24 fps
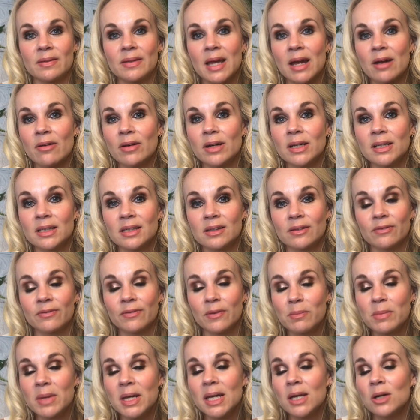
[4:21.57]
There is, for
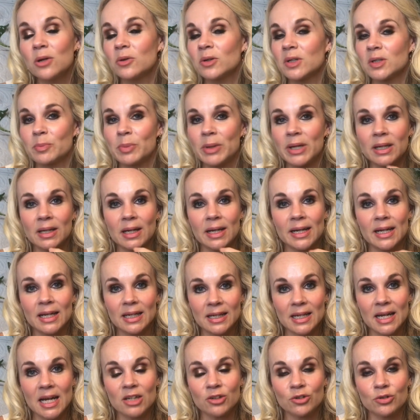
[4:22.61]
me, always been like a
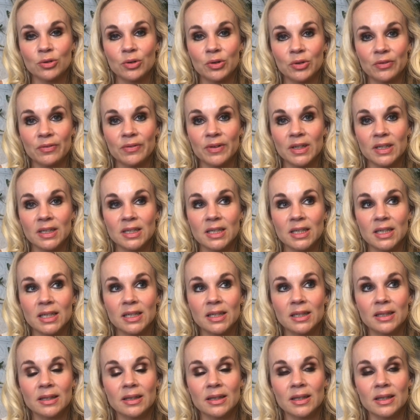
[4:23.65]
natural affinity.